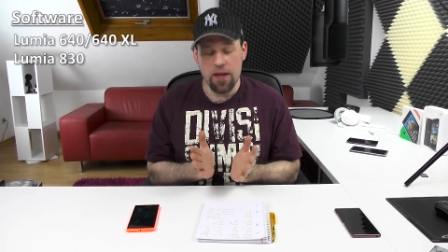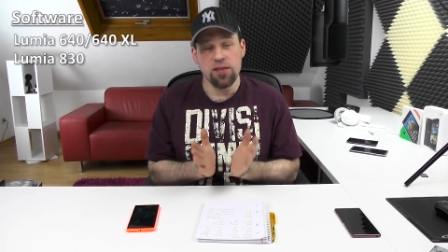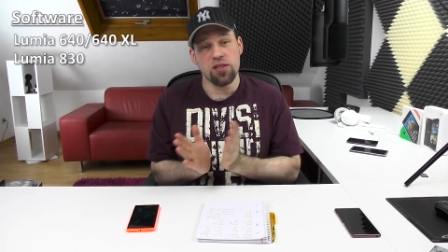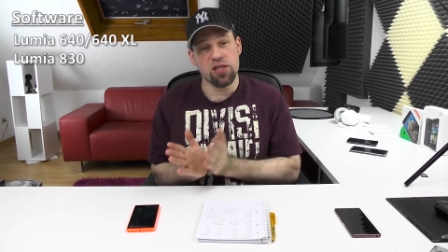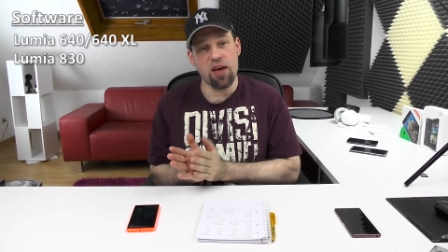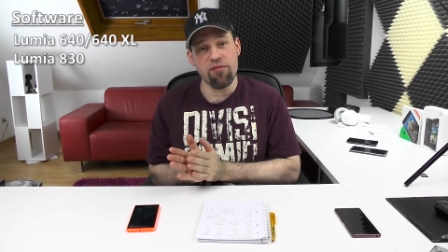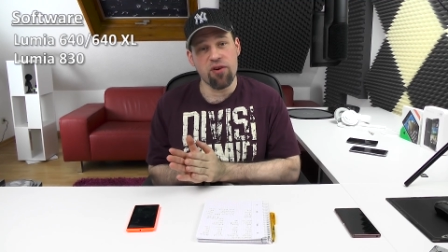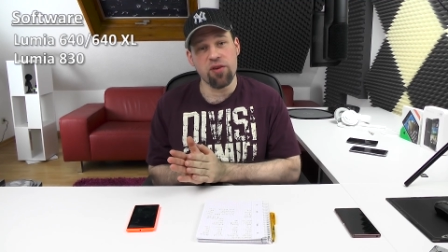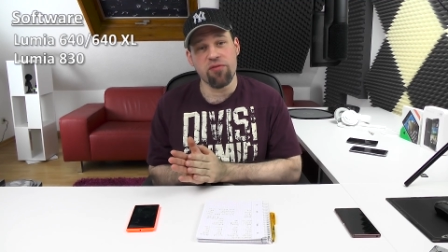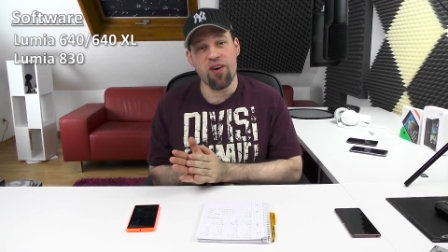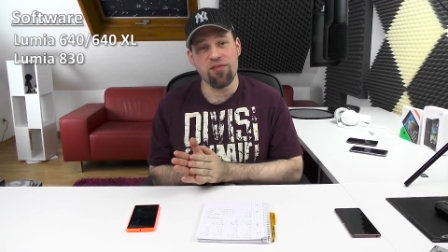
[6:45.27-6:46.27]
The
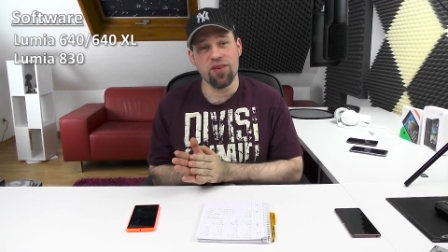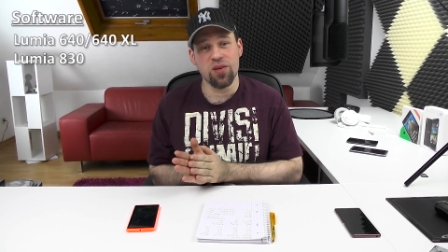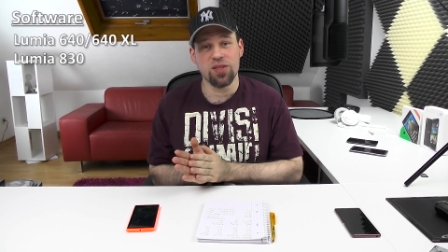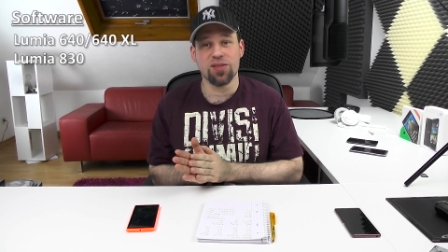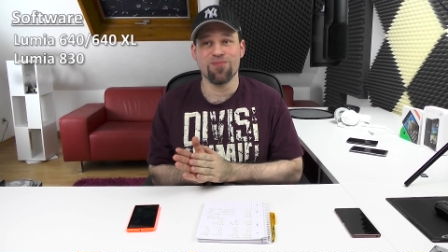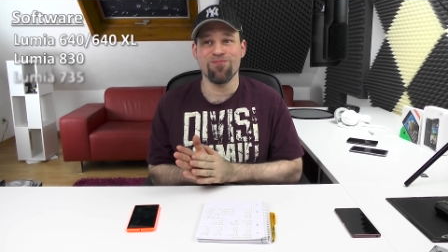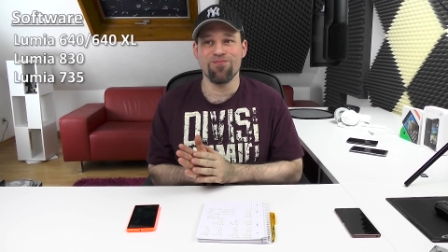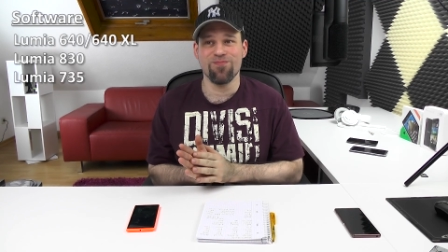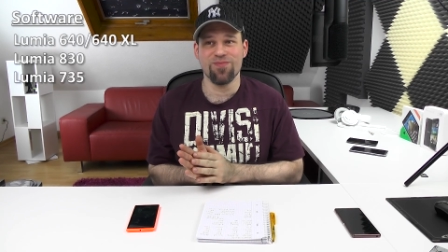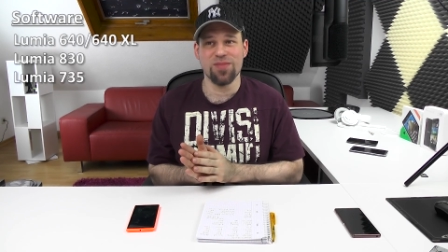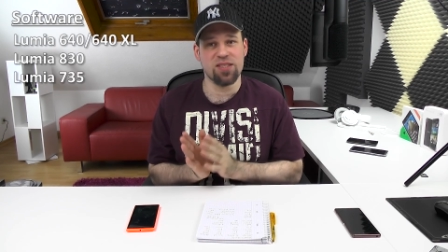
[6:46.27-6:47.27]
735 here is
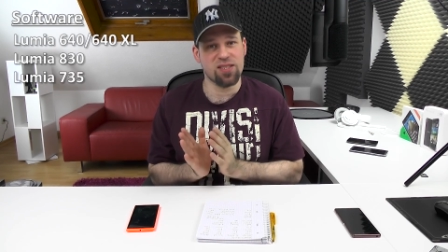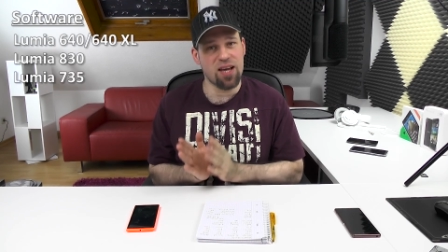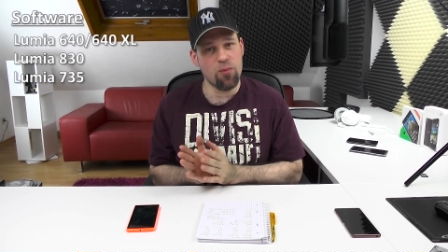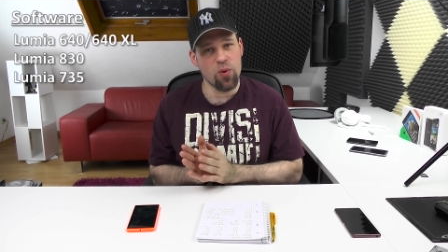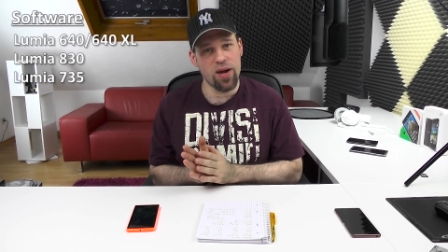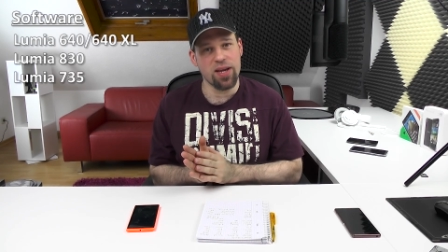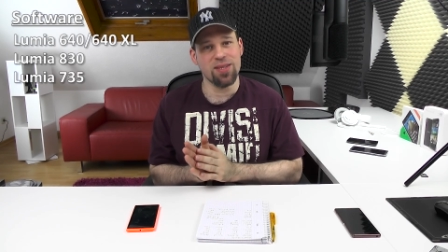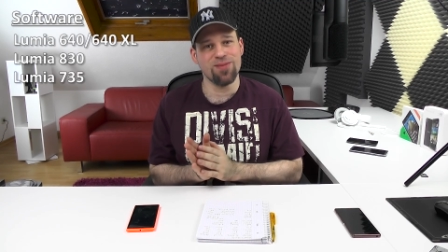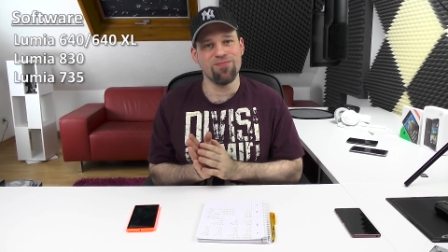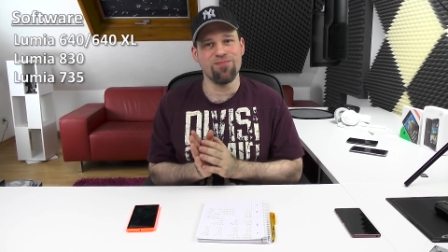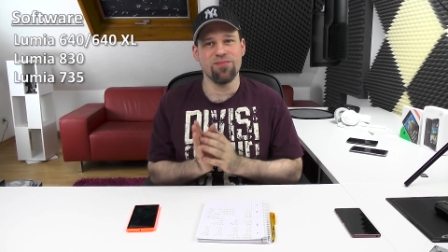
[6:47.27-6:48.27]
in some
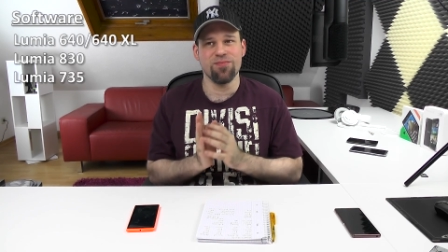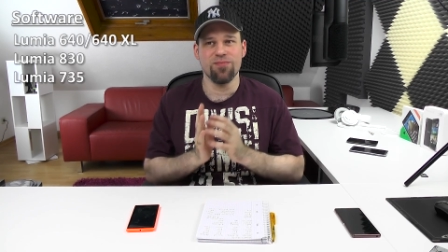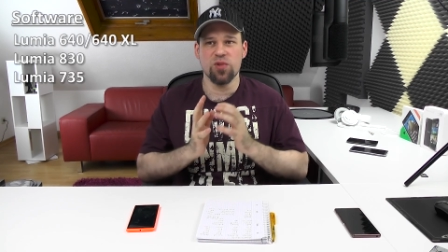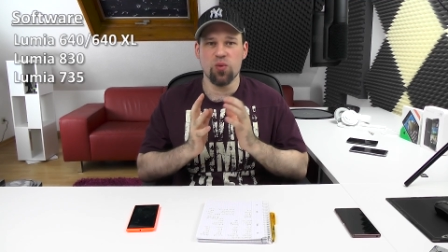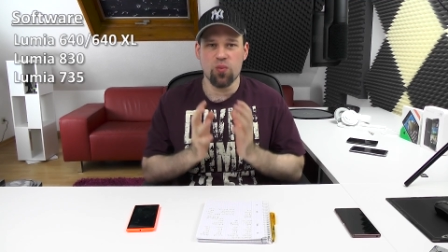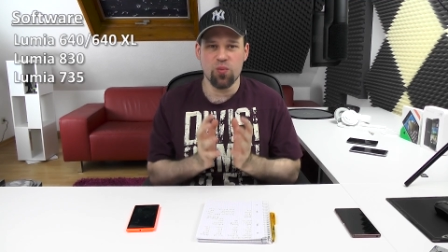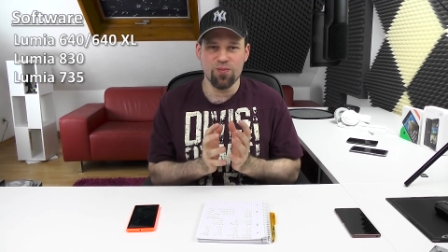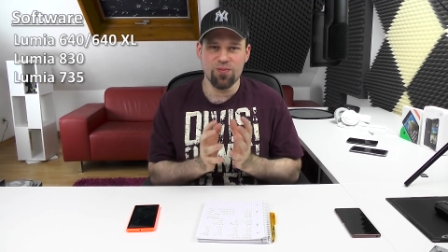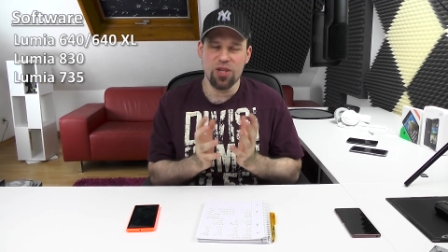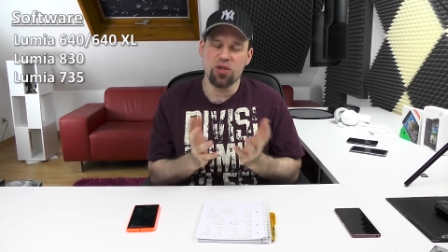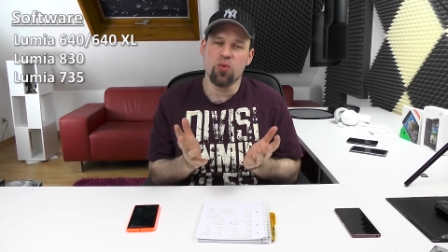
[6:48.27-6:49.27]
way
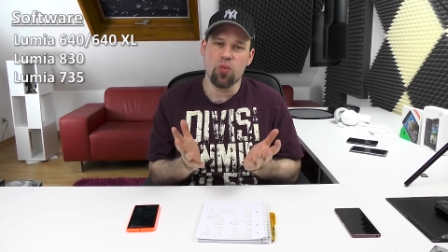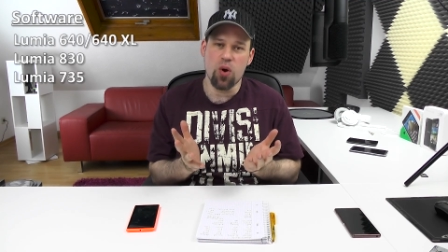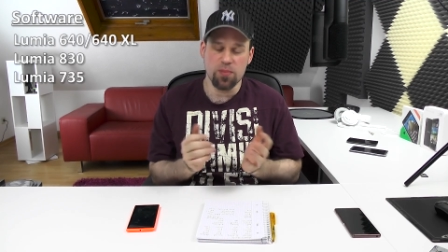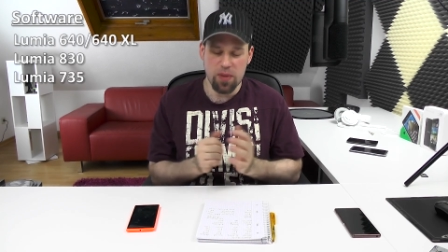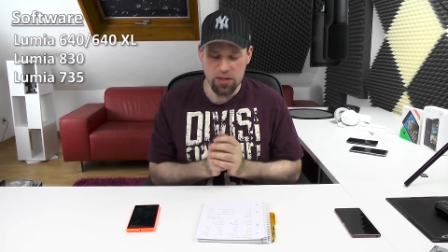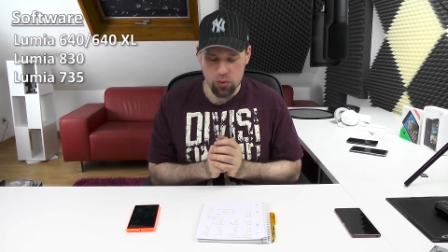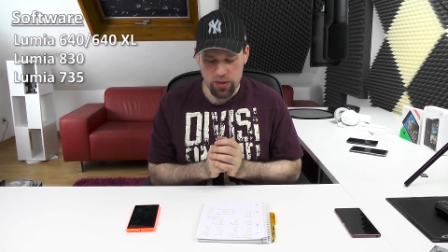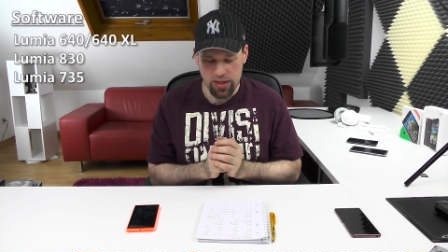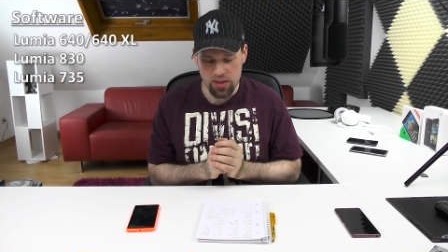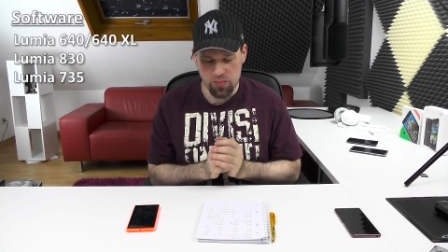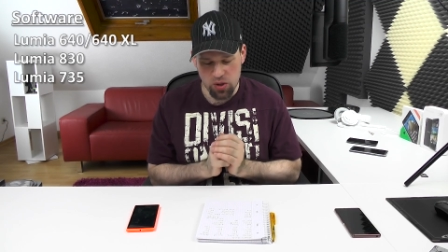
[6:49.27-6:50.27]
not the worst, but the
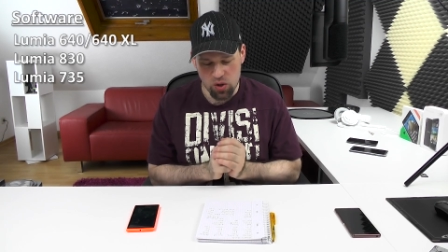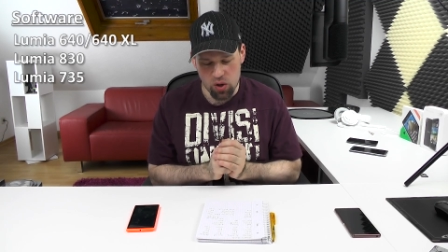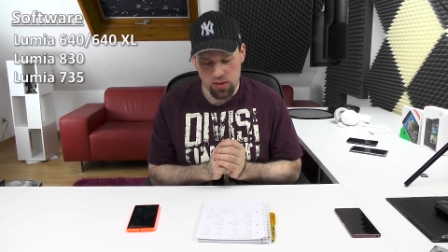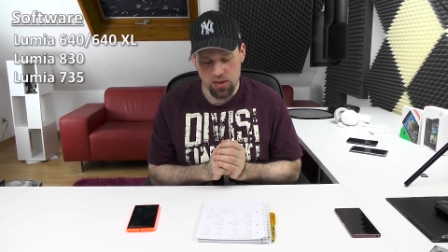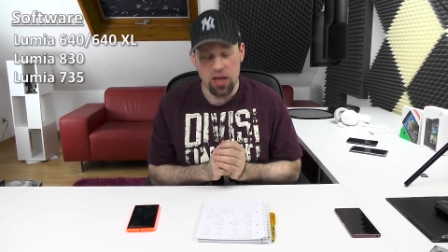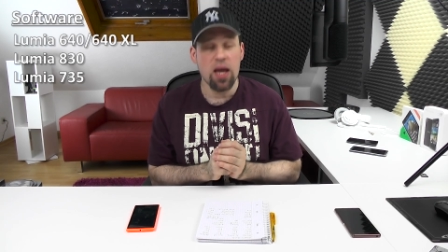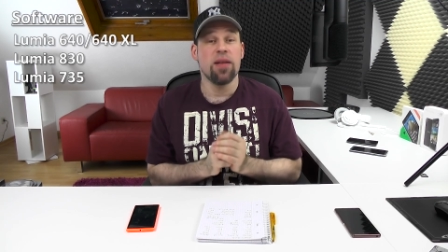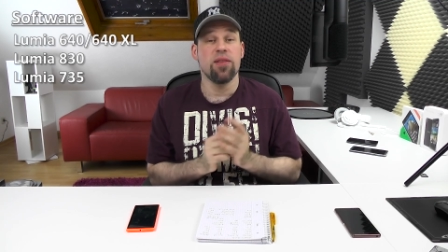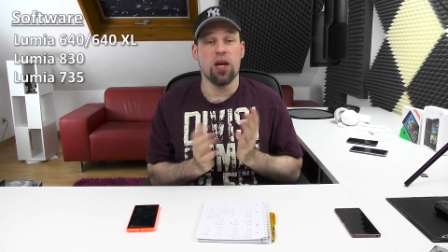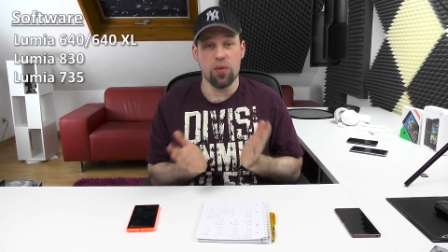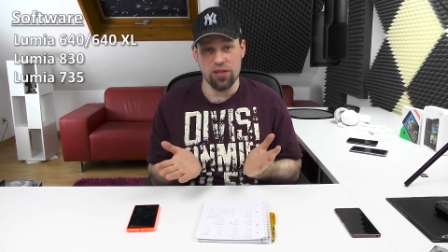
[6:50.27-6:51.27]
weakest, because
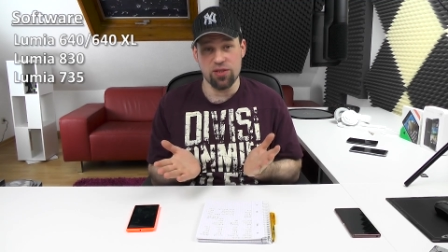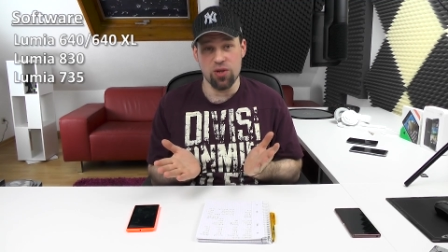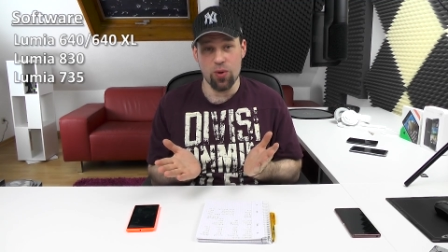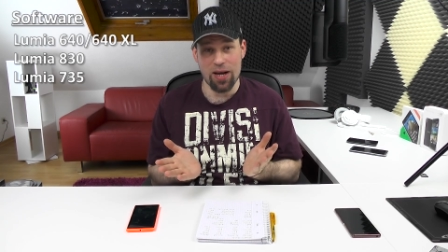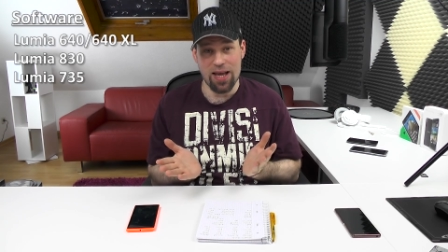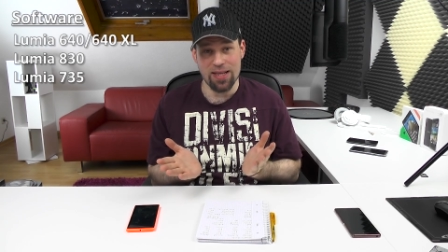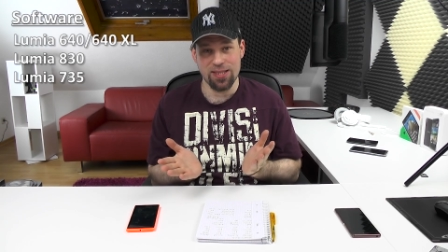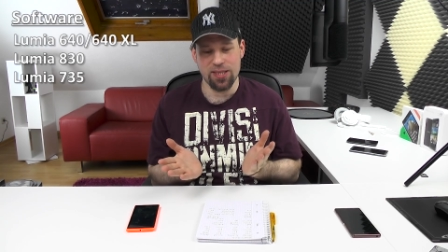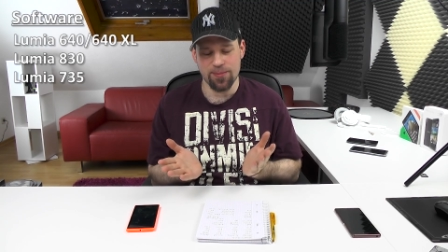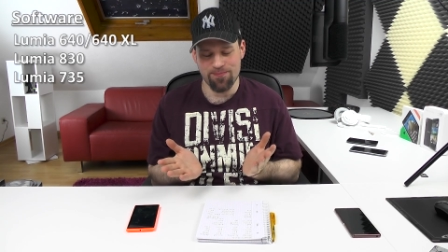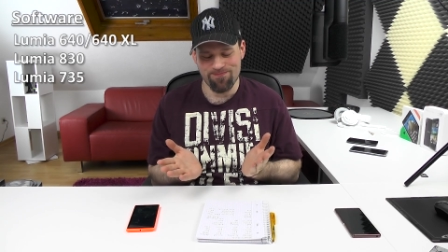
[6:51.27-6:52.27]
there is no
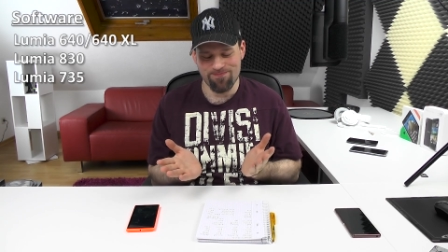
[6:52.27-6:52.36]
glance.